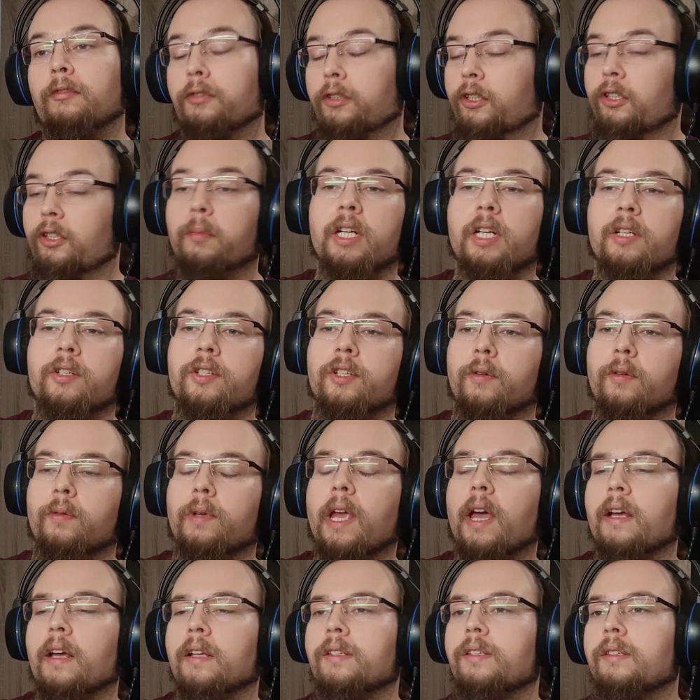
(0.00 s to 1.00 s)
Very much so,
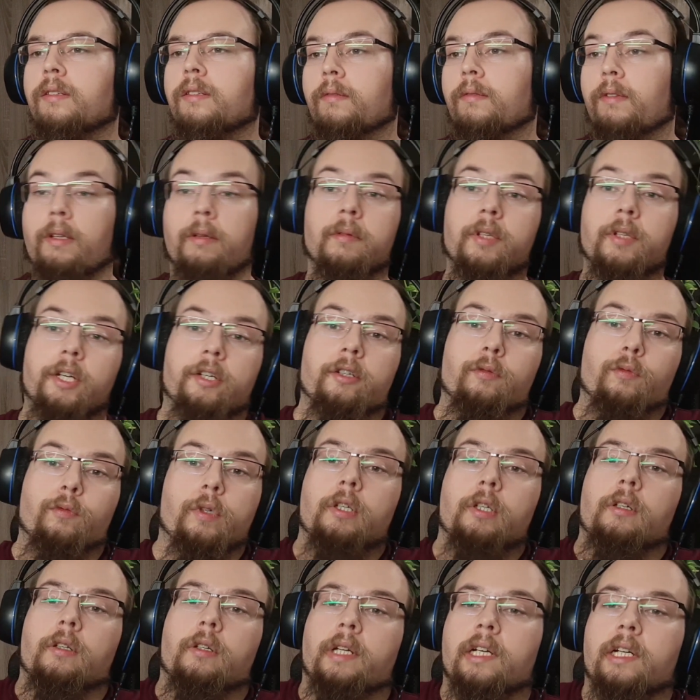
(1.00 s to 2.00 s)
yes. The entire
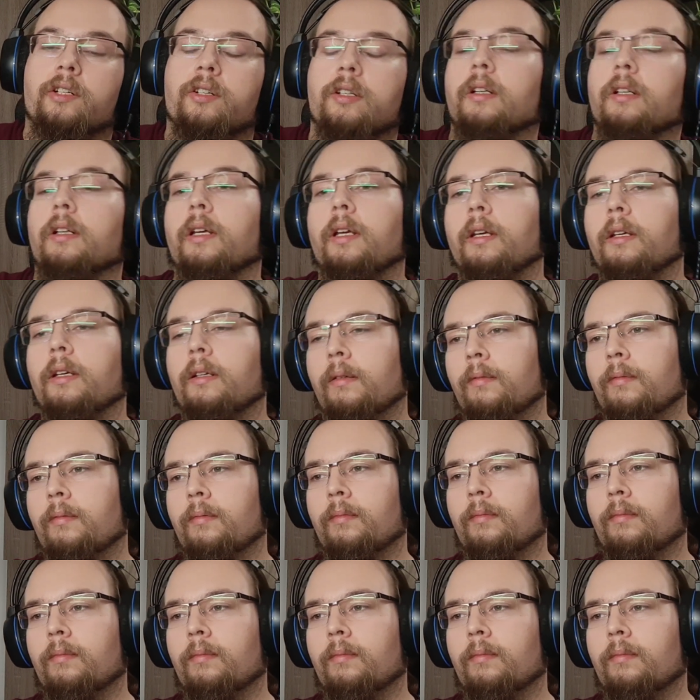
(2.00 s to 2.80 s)
world, actually.